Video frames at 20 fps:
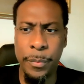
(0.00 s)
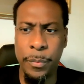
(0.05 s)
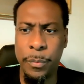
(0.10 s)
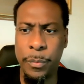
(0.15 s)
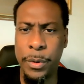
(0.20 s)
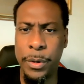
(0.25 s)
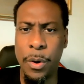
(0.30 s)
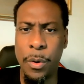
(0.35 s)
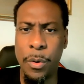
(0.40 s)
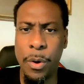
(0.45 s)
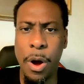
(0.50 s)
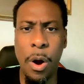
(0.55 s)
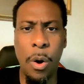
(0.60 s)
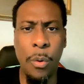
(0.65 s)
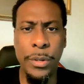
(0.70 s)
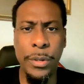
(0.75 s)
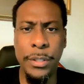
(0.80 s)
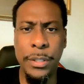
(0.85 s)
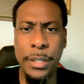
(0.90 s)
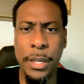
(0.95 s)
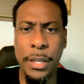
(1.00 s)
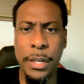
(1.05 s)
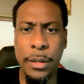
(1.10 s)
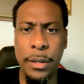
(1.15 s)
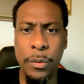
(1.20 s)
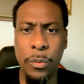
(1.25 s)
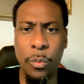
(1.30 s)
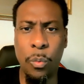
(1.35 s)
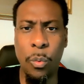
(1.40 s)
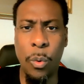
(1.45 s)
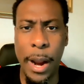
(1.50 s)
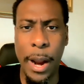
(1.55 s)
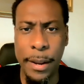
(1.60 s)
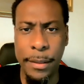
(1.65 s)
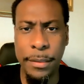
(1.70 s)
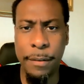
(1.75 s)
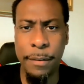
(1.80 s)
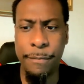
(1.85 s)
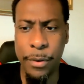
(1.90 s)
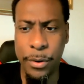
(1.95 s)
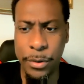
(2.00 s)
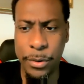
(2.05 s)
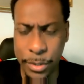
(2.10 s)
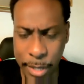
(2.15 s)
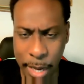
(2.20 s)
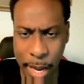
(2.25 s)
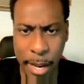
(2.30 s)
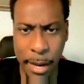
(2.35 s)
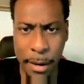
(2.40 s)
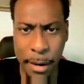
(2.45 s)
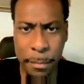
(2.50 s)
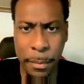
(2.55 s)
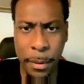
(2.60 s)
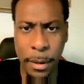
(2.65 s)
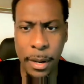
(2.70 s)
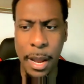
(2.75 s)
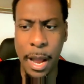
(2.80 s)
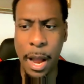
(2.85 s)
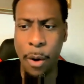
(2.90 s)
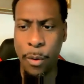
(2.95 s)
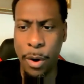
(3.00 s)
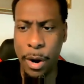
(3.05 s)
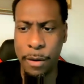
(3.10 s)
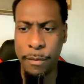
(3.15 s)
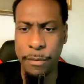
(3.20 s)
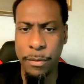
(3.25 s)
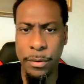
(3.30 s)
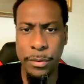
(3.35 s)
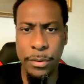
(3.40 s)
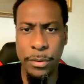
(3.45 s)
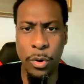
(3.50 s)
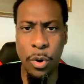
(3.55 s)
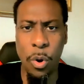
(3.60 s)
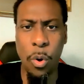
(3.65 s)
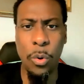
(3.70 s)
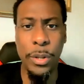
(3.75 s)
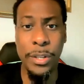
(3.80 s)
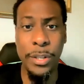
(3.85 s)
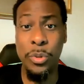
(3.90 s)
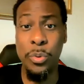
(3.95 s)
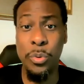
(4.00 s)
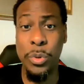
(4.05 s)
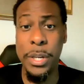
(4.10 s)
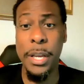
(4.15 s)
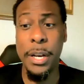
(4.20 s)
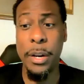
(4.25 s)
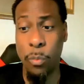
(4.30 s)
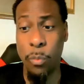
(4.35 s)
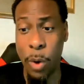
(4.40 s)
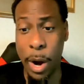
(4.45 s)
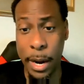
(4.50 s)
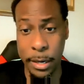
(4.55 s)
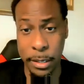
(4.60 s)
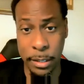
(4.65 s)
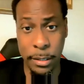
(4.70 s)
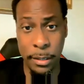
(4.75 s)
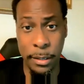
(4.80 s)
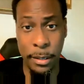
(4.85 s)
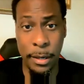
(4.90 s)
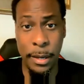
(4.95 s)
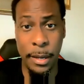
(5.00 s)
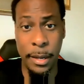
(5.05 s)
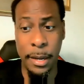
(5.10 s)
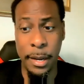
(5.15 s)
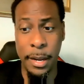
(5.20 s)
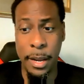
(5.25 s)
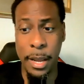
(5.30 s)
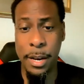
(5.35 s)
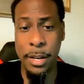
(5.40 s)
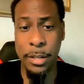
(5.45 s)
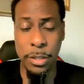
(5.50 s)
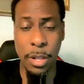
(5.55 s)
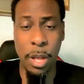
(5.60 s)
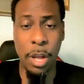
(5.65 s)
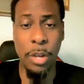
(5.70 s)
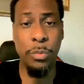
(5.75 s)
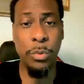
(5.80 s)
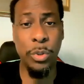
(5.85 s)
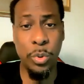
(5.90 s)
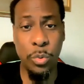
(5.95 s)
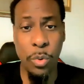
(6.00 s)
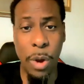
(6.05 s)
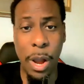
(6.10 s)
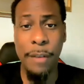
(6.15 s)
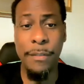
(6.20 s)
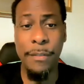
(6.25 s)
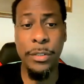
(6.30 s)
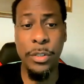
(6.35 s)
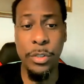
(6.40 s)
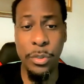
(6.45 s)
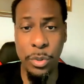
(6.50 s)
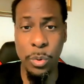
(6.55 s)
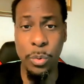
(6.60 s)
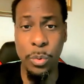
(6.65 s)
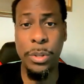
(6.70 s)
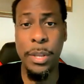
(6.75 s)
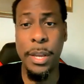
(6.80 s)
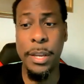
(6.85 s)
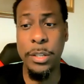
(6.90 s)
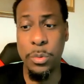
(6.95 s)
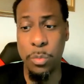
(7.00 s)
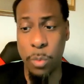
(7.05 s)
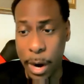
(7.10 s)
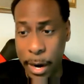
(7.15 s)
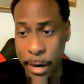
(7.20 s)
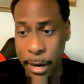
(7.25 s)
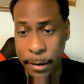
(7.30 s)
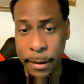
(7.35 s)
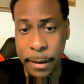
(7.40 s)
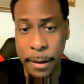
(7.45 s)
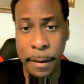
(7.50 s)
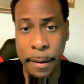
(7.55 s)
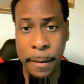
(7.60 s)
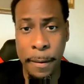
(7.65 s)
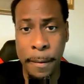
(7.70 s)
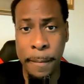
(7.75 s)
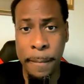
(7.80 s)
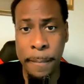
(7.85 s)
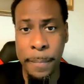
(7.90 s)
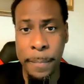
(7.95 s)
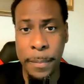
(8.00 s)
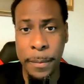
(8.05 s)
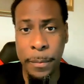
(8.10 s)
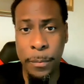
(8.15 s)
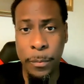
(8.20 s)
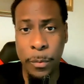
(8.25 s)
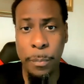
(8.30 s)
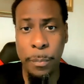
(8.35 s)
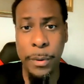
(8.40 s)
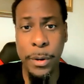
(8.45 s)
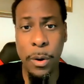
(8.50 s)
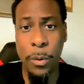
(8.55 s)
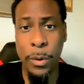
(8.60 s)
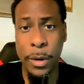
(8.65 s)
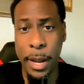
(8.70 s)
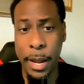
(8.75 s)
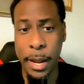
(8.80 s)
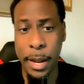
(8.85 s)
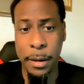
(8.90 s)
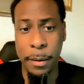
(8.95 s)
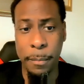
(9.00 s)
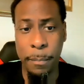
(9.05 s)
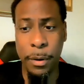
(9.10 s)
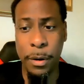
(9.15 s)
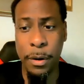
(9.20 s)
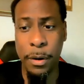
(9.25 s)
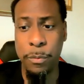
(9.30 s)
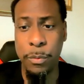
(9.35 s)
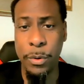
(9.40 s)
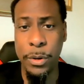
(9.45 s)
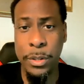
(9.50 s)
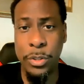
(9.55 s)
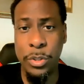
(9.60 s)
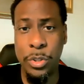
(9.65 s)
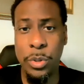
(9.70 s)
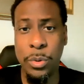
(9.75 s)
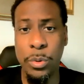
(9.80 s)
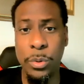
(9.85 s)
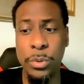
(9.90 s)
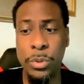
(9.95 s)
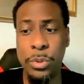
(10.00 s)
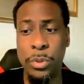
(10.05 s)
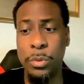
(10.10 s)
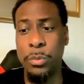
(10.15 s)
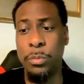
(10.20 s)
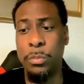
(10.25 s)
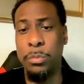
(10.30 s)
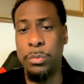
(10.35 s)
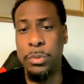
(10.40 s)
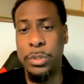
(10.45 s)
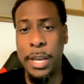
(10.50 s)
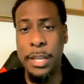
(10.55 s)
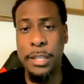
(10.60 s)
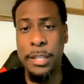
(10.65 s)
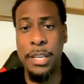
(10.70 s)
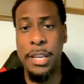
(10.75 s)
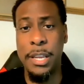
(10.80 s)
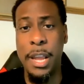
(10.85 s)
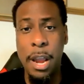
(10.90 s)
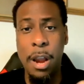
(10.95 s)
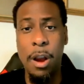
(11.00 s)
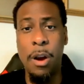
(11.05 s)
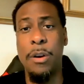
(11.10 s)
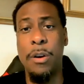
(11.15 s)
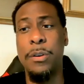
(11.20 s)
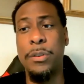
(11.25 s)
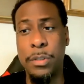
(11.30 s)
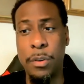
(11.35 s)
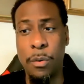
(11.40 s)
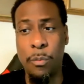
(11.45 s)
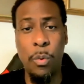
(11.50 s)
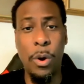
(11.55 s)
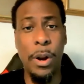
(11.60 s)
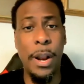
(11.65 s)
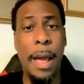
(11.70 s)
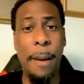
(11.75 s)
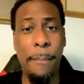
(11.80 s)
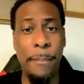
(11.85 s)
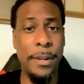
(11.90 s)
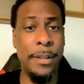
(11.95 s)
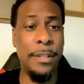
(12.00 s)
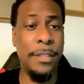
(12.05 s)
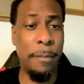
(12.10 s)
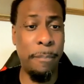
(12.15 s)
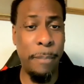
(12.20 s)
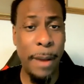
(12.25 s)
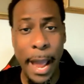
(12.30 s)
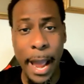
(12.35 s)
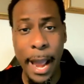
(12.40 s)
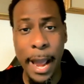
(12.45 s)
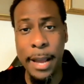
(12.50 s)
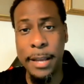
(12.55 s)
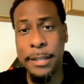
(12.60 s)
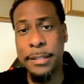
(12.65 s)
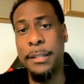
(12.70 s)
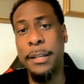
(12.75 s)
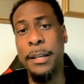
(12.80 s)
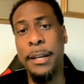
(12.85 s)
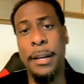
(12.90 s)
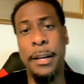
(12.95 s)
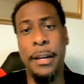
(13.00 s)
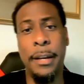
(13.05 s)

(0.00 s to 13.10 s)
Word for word: We don't always get it right the first time. Mm-hmm. However, mm-hmm. the goal is to get it right. Mm-hmm. And as long as we're striving to do things right, we'll be okay. But if we choose to take the errors of what happened in the past,